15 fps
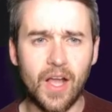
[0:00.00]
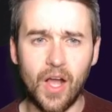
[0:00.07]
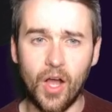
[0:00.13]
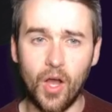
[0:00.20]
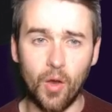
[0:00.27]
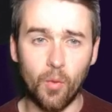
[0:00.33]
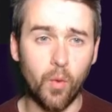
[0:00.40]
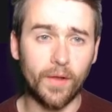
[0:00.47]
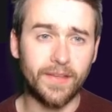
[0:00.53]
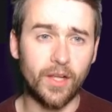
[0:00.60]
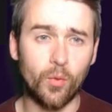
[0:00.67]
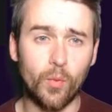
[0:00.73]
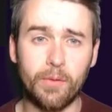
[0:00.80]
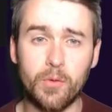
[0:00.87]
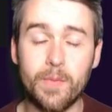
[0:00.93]
A
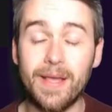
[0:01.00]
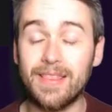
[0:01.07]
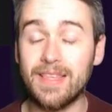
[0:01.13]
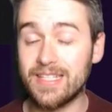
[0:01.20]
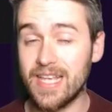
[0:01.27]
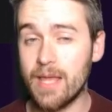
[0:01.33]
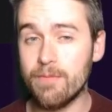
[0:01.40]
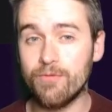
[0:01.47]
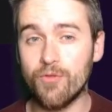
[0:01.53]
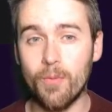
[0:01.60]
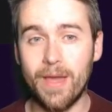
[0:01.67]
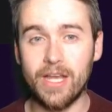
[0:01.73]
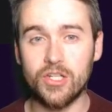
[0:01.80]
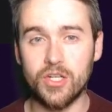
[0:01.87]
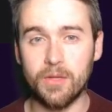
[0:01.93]
1-0 win. We made the same
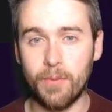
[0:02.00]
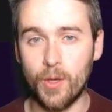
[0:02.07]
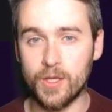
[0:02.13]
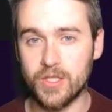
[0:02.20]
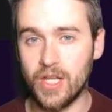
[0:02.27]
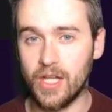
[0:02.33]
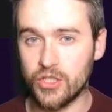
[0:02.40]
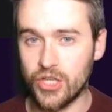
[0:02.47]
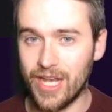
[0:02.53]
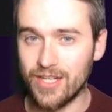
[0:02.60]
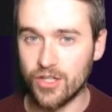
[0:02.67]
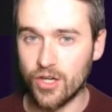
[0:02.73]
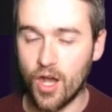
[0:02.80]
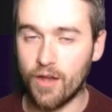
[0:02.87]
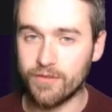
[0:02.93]
formation and personnel
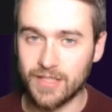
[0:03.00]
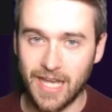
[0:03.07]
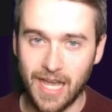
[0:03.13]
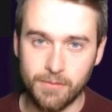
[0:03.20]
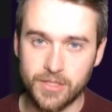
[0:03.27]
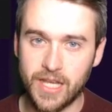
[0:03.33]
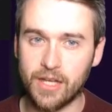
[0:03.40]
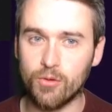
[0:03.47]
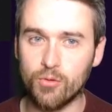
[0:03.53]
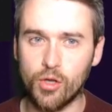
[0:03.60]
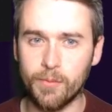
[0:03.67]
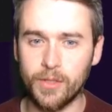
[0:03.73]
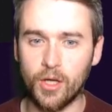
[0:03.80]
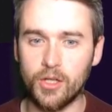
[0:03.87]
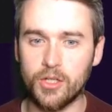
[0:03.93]
change at half-time. Dzeko
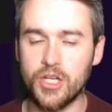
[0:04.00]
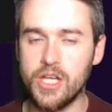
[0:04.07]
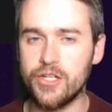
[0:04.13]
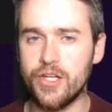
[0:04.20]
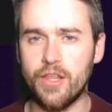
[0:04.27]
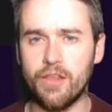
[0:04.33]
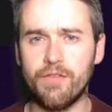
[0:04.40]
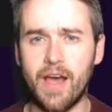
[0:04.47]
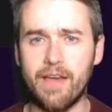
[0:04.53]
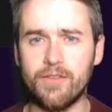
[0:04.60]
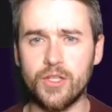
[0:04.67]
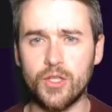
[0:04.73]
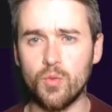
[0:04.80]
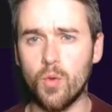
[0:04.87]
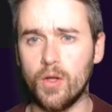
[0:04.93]
coming on, changing to the
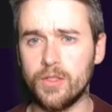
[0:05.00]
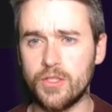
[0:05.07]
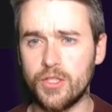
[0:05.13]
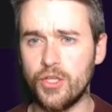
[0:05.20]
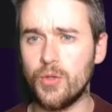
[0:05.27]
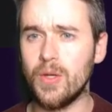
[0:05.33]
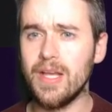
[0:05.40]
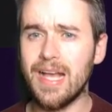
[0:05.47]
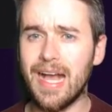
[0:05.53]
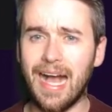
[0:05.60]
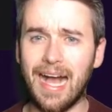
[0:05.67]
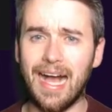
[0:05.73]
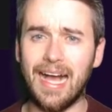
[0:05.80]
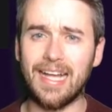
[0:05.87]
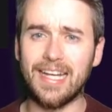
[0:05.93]
5-2-1-2.
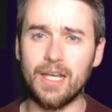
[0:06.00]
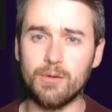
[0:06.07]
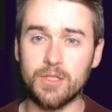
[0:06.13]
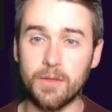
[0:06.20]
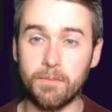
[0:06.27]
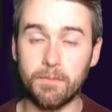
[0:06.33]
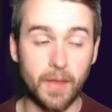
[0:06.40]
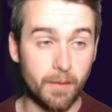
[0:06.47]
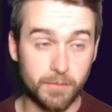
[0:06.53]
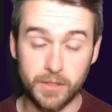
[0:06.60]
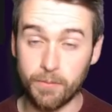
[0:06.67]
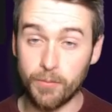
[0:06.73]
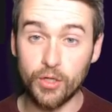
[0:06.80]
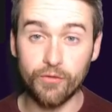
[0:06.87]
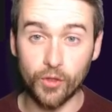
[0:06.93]
And it was
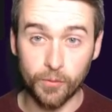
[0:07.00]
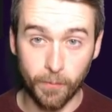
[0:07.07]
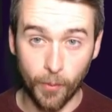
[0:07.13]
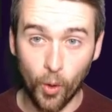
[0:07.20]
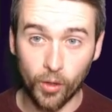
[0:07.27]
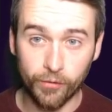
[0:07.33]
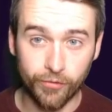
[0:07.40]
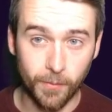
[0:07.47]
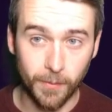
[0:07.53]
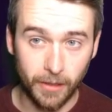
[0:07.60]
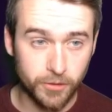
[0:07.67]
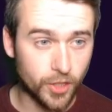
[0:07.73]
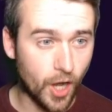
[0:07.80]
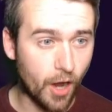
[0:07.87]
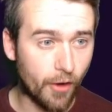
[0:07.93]
a beautiful ball from
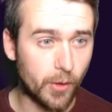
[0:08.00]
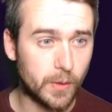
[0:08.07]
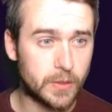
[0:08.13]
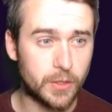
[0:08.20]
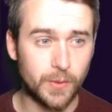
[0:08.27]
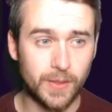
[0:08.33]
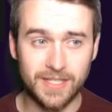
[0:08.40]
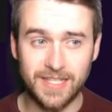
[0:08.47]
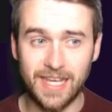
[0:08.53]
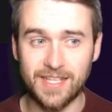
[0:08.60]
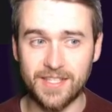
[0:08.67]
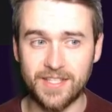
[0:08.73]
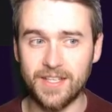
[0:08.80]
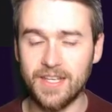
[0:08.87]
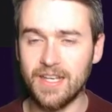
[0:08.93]
Lautaro to
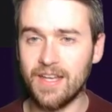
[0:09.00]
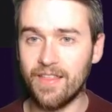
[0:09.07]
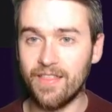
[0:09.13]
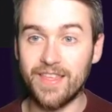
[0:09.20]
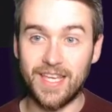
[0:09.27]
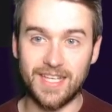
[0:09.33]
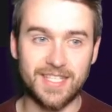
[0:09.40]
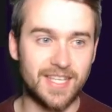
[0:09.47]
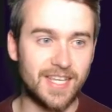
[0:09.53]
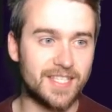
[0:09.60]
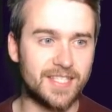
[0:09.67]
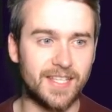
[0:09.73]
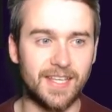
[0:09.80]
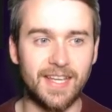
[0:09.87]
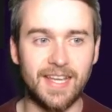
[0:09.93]
assist the
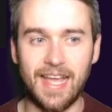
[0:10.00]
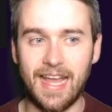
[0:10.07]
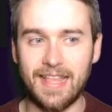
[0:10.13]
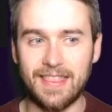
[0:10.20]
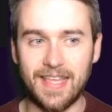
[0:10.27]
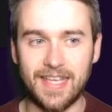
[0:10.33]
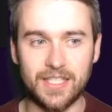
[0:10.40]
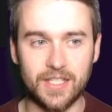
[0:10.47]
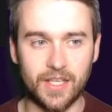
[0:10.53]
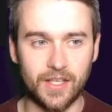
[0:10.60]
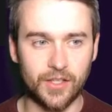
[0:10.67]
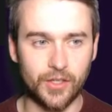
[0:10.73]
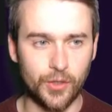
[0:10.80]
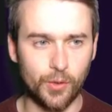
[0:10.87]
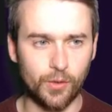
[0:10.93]
assister in this
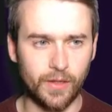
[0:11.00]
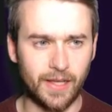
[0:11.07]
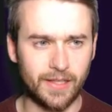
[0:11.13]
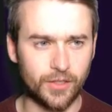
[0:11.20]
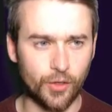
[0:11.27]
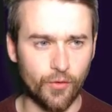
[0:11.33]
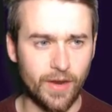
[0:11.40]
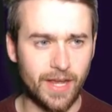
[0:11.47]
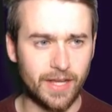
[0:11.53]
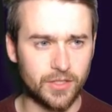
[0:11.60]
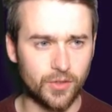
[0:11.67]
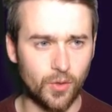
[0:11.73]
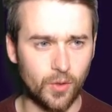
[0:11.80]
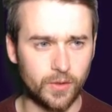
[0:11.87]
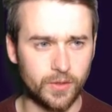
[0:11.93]
goal that Correa
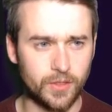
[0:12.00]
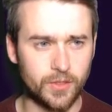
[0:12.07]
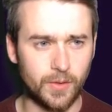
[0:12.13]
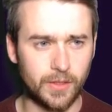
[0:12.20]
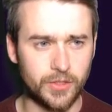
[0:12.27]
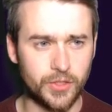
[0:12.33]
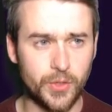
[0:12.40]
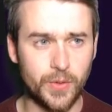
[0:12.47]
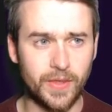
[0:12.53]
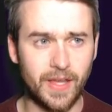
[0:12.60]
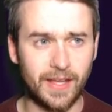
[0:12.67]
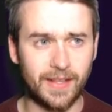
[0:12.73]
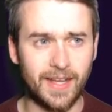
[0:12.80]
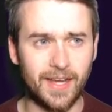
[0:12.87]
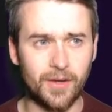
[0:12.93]
scored. So I'll show you
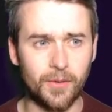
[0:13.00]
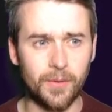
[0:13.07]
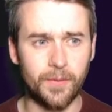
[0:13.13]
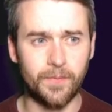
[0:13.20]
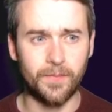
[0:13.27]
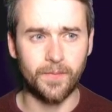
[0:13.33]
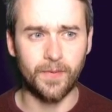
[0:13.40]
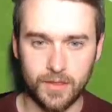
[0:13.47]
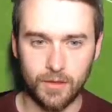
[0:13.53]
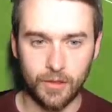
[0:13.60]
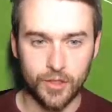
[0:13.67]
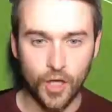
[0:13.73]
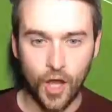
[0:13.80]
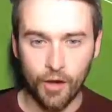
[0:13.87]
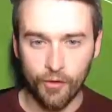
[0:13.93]
that now. So
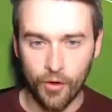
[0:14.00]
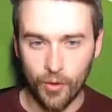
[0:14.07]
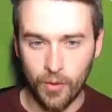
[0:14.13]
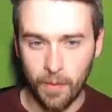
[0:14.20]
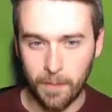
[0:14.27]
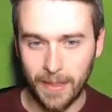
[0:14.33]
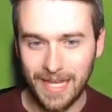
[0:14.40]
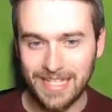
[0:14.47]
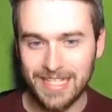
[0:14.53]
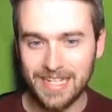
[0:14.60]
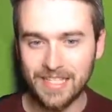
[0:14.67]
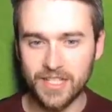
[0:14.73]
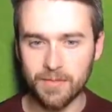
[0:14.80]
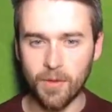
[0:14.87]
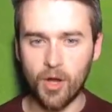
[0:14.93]
Lautaro plays it
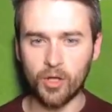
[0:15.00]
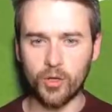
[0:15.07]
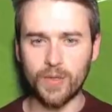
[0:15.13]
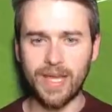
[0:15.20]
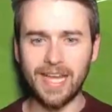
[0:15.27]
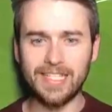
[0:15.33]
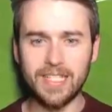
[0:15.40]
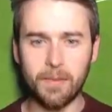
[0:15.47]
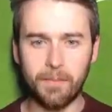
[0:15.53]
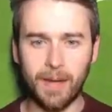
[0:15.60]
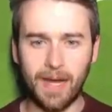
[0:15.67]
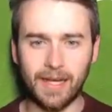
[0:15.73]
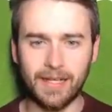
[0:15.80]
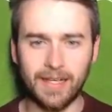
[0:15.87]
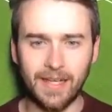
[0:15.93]
into DeMarco, gets it
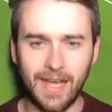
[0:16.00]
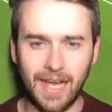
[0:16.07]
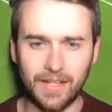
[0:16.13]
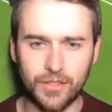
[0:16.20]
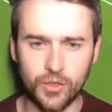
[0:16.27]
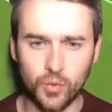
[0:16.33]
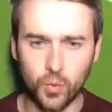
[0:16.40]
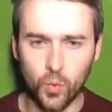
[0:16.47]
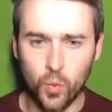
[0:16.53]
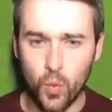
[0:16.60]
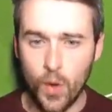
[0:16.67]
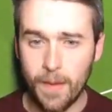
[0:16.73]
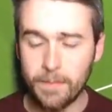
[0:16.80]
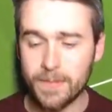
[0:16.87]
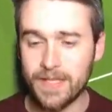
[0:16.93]
back, and just
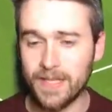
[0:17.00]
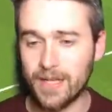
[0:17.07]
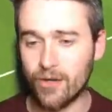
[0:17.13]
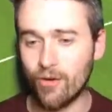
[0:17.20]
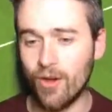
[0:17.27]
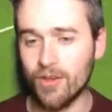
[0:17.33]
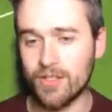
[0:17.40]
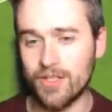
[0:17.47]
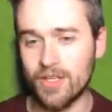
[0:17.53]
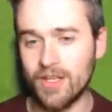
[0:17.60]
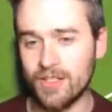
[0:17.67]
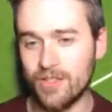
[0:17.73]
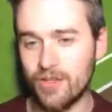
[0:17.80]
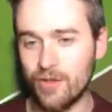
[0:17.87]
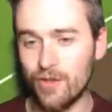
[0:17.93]
whips it across
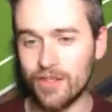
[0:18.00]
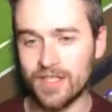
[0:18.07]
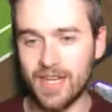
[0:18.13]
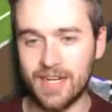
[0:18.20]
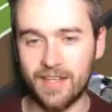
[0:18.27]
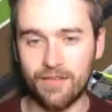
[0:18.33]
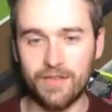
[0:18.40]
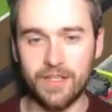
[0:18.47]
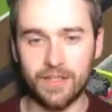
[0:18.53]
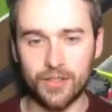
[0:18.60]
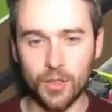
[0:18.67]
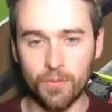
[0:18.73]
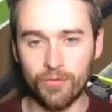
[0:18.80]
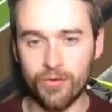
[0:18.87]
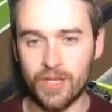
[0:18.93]
to the other side of the field.
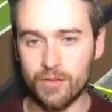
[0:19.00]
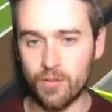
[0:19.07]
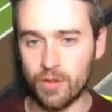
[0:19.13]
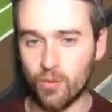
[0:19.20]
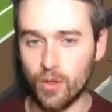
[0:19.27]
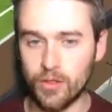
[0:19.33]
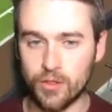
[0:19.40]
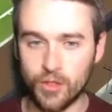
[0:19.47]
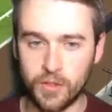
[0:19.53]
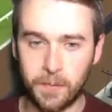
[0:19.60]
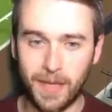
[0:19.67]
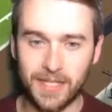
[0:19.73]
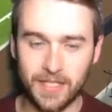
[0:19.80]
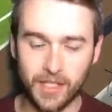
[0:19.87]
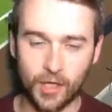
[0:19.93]
Dumfries with a one-touch
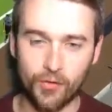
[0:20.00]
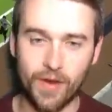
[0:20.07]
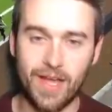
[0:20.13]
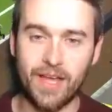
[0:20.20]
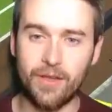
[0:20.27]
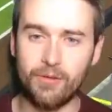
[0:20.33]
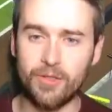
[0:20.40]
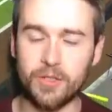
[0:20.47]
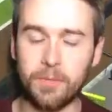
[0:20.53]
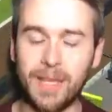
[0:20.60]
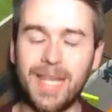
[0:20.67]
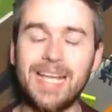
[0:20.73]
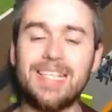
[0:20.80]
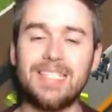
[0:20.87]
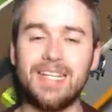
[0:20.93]
pass to Correa, who just
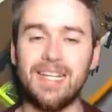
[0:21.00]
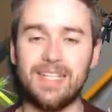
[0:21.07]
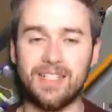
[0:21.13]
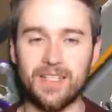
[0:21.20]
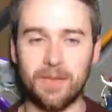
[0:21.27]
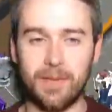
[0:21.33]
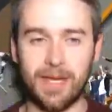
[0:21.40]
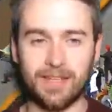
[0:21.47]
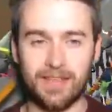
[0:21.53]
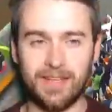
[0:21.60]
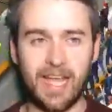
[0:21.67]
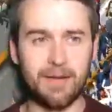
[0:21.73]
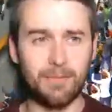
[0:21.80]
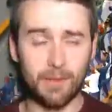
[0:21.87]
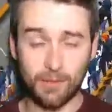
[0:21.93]
placed it into the back of the
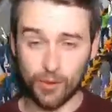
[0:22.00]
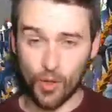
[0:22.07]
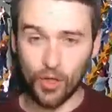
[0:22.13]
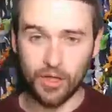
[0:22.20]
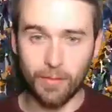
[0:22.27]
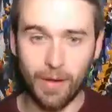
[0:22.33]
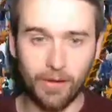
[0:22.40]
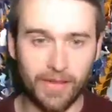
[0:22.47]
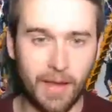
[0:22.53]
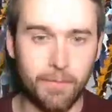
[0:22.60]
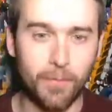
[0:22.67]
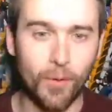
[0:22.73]
net. But it was all about that